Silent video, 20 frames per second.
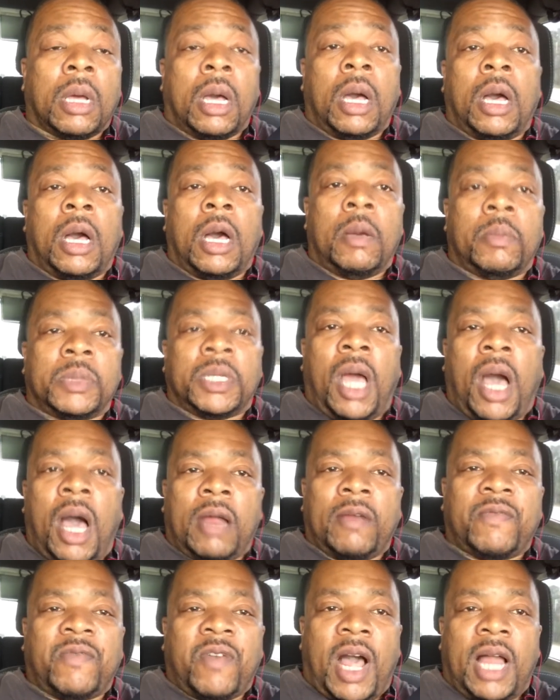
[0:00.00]
um,
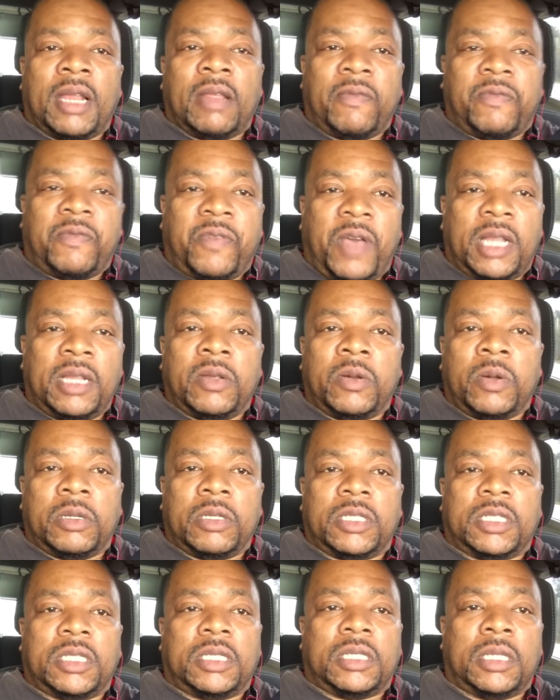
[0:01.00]
non-violent
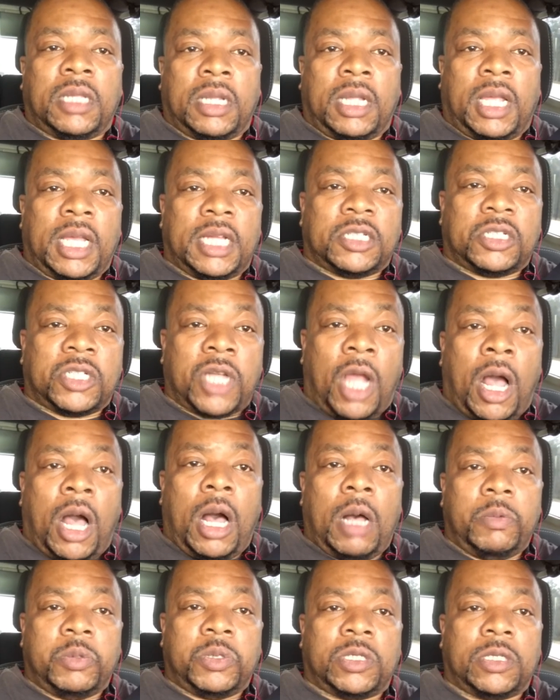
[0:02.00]
feloners to get
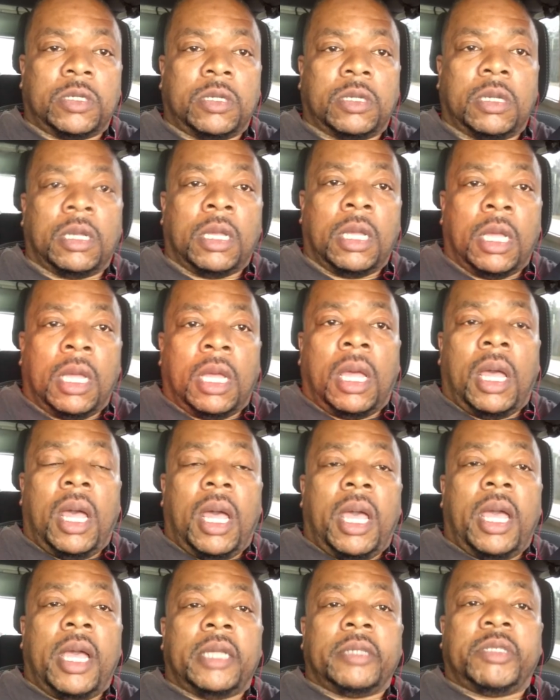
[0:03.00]
jobs,
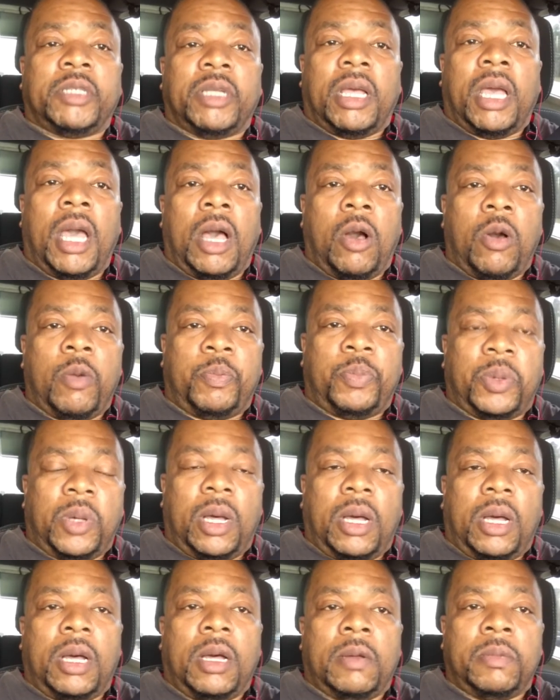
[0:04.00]
and to help
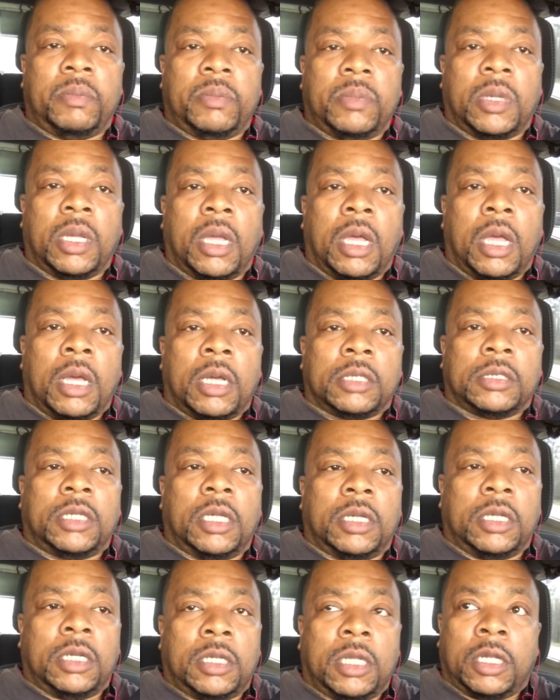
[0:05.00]
um,
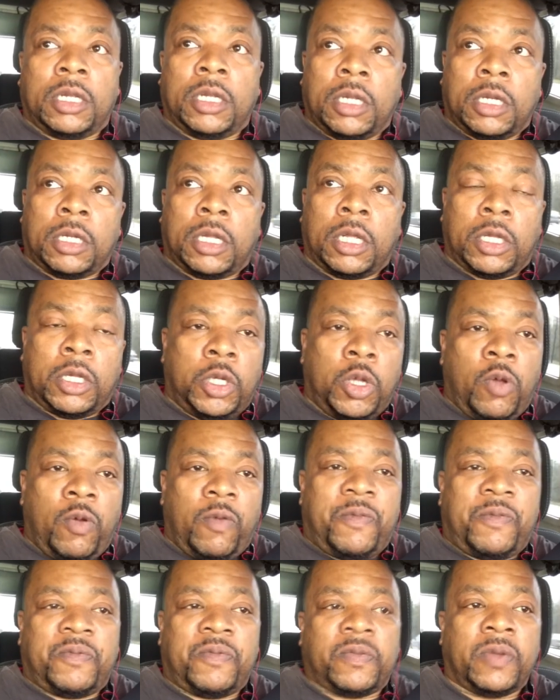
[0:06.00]
the, the, the
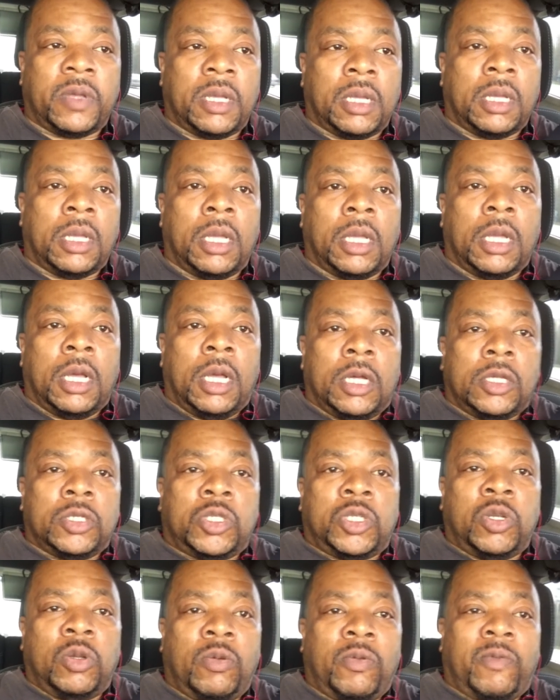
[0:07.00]
youth
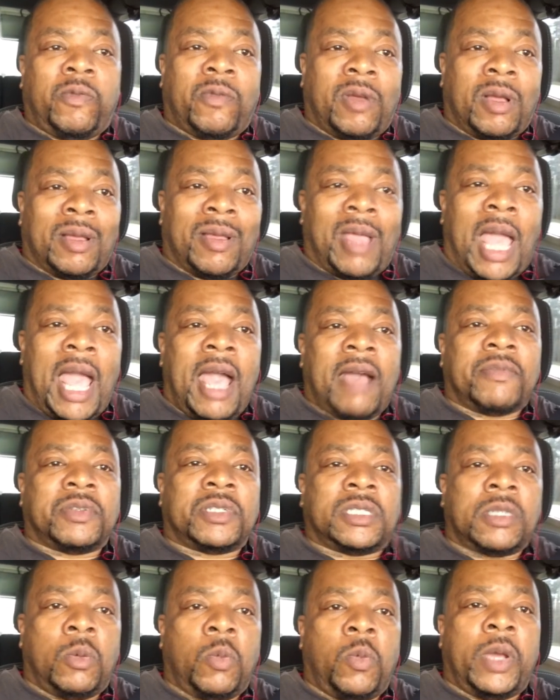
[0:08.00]
to have
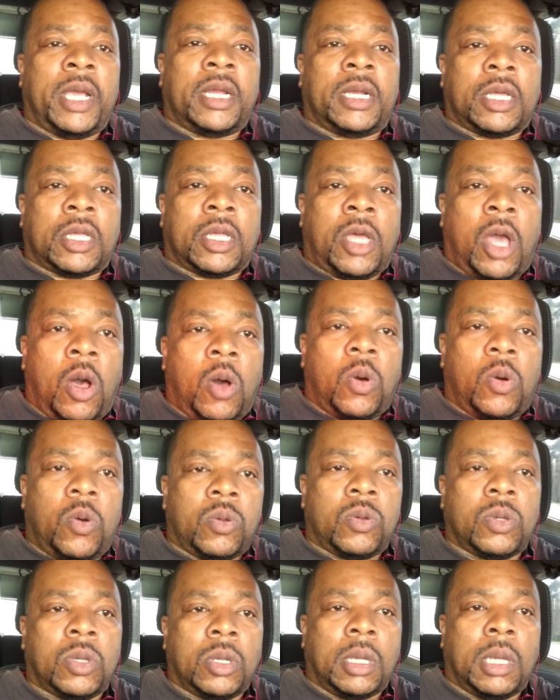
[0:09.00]
somewhere to go,
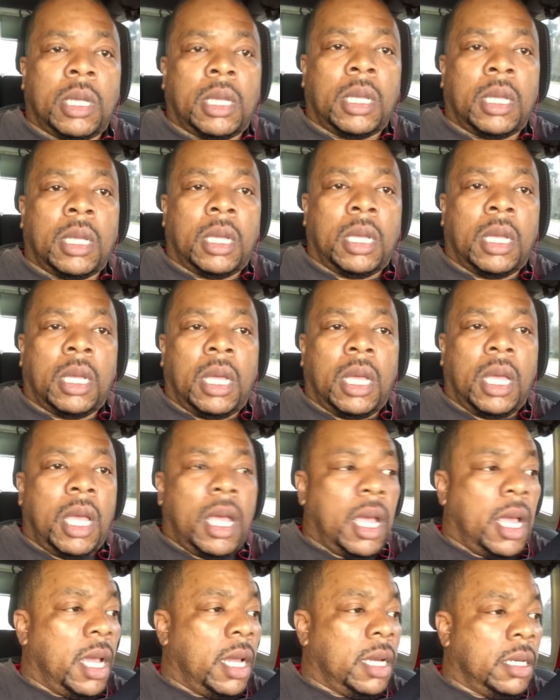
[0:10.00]

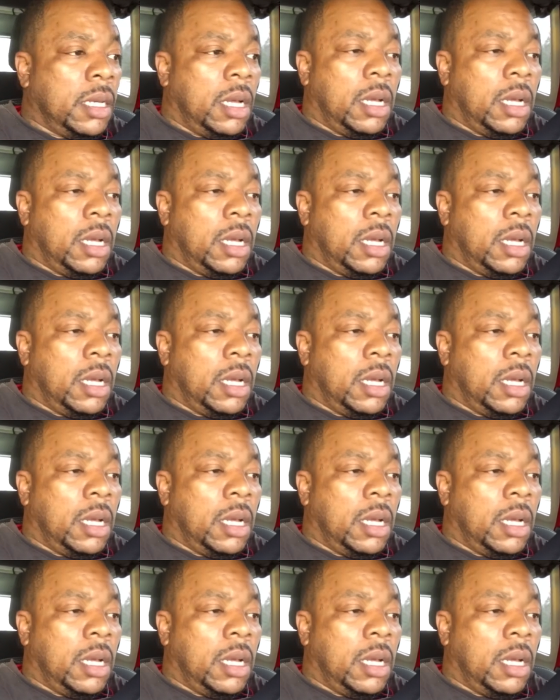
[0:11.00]
and